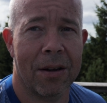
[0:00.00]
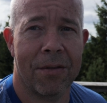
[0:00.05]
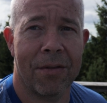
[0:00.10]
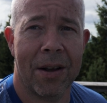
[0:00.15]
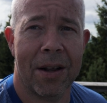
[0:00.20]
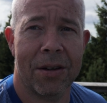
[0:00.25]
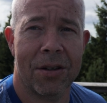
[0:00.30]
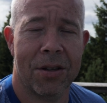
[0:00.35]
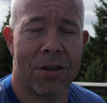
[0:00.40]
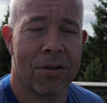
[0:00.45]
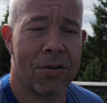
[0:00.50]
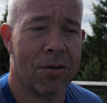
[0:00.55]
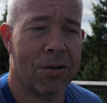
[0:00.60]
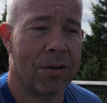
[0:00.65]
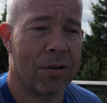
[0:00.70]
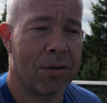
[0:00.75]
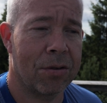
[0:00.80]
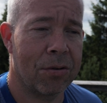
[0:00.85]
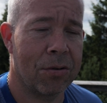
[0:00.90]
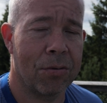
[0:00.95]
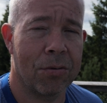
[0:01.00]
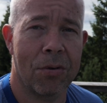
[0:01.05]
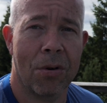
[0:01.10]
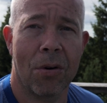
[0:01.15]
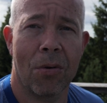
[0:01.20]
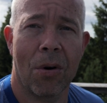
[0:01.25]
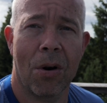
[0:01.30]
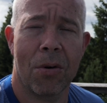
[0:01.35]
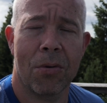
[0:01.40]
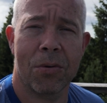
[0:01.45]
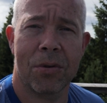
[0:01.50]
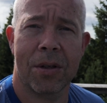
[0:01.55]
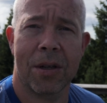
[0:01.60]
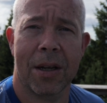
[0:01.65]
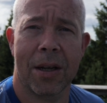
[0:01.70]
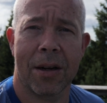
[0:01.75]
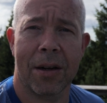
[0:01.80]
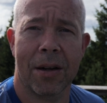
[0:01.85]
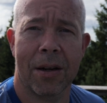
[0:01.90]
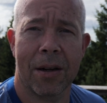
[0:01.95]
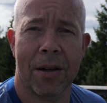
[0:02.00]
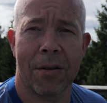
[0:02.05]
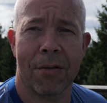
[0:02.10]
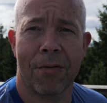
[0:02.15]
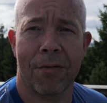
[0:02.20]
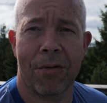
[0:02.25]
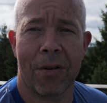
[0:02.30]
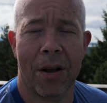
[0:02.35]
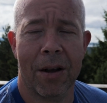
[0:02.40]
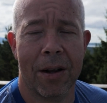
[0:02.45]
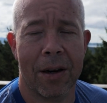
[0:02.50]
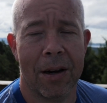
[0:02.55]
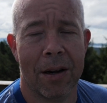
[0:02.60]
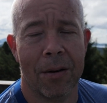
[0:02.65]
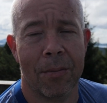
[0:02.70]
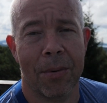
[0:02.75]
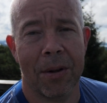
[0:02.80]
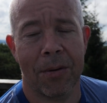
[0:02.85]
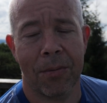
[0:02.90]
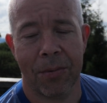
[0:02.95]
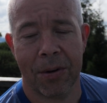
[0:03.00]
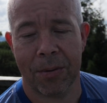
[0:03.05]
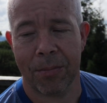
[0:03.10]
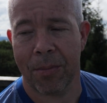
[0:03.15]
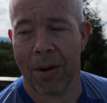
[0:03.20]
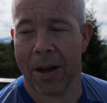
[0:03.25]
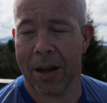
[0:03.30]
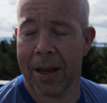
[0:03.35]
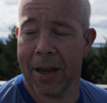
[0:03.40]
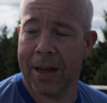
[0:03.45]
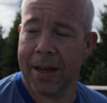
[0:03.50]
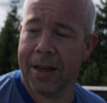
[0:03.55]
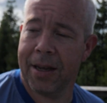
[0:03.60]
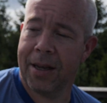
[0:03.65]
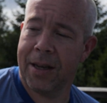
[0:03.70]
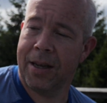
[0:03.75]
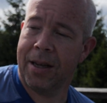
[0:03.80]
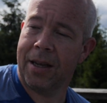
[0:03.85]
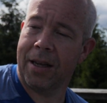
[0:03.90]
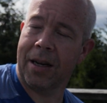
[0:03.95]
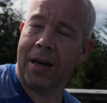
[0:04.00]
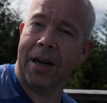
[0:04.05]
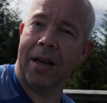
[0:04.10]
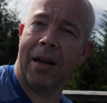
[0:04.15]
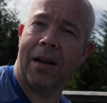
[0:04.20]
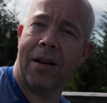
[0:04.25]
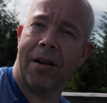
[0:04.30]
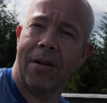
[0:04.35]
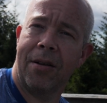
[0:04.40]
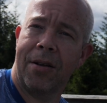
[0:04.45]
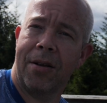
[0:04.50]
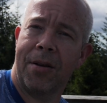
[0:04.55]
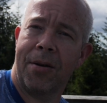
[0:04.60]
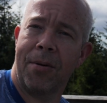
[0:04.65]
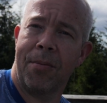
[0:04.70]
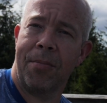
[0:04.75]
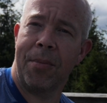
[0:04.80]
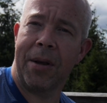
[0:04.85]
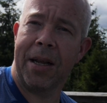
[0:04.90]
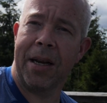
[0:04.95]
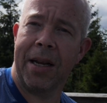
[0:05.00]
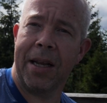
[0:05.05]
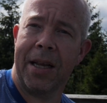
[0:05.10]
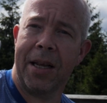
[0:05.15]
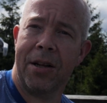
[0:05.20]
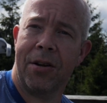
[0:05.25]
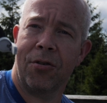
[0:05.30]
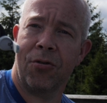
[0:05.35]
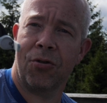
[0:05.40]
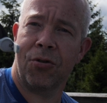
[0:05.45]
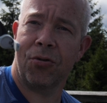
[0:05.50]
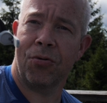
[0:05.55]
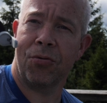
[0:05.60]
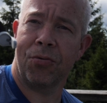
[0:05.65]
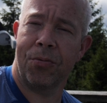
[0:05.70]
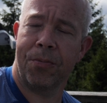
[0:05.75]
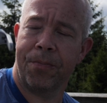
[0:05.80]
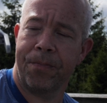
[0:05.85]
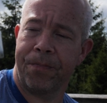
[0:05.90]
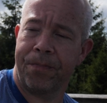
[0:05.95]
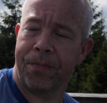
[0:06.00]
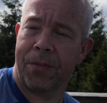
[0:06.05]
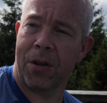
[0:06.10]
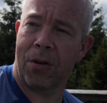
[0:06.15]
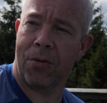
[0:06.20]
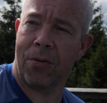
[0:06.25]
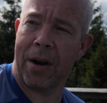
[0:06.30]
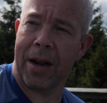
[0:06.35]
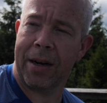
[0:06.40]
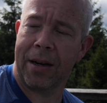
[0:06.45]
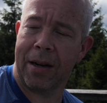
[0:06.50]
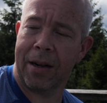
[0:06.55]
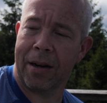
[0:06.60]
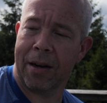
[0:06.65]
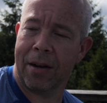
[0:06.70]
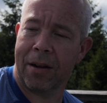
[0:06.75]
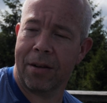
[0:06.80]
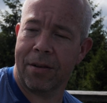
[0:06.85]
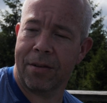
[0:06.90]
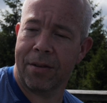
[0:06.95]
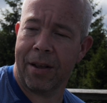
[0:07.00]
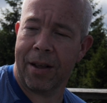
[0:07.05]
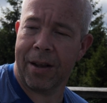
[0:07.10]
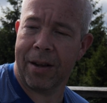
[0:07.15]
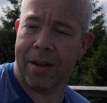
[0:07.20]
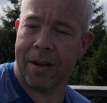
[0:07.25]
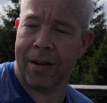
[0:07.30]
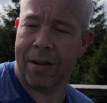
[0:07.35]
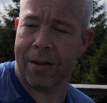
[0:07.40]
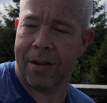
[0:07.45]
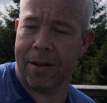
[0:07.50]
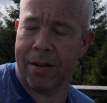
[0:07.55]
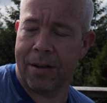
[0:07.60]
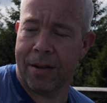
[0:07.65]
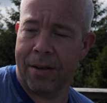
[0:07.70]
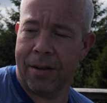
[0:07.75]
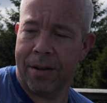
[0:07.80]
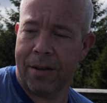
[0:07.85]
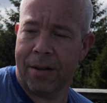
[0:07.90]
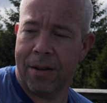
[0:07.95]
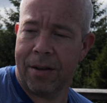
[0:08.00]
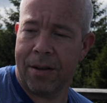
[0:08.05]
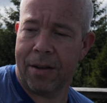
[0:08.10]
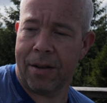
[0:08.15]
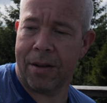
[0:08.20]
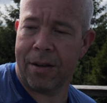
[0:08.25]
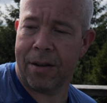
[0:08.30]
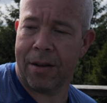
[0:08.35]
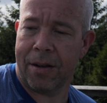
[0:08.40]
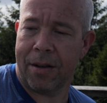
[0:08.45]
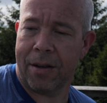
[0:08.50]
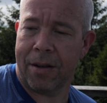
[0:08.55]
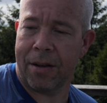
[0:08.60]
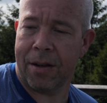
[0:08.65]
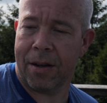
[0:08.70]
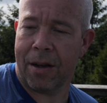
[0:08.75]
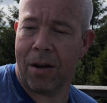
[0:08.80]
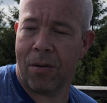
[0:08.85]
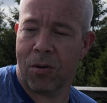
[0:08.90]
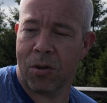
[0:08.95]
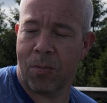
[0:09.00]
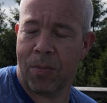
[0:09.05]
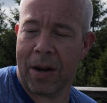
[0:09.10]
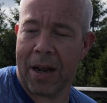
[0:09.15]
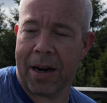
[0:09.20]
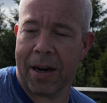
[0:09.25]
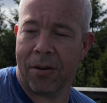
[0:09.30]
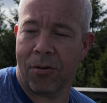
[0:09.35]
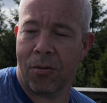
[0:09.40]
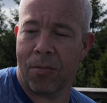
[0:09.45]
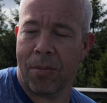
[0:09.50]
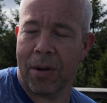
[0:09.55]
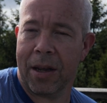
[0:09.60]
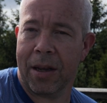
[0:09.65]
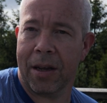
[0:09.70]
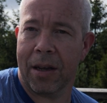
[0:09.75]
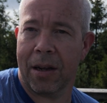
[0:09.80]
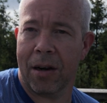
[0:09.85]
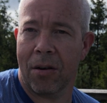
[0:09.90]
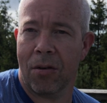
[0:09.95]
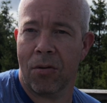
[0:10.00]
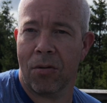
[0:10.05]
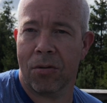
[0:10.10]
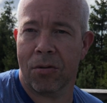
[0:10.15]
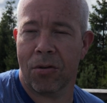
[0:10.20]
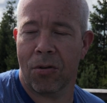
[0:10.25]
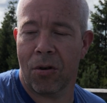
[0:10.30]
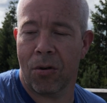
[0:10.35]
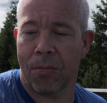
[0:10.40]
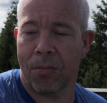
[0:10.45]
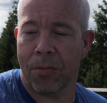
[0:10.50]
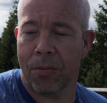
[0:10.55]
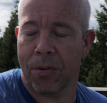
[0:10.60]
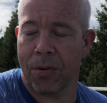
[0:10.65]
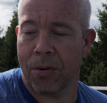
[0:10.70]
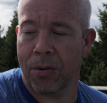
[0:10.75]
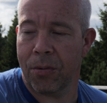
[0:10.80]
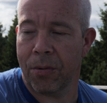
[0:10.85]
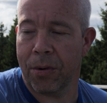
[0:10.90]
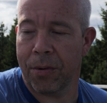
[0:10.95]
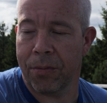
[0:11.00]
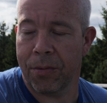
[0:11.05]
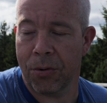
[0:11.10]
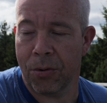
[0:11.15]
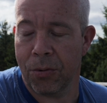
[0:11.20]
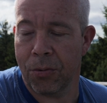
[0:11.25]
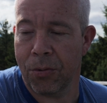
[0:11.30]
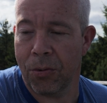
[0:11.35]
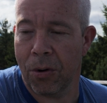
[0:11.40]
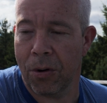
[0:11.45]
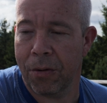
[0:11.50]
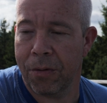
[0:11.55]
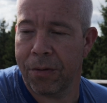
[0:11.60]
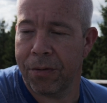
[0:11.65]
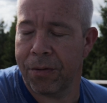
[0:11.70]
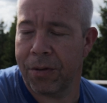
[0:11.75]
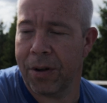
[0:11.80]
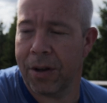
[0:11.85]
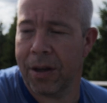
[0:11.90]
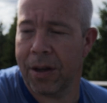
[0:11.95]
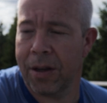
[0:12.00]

advantage to go out and fly a little bit with my little Mini 2. Great little thing. I was planning to make a long-term review of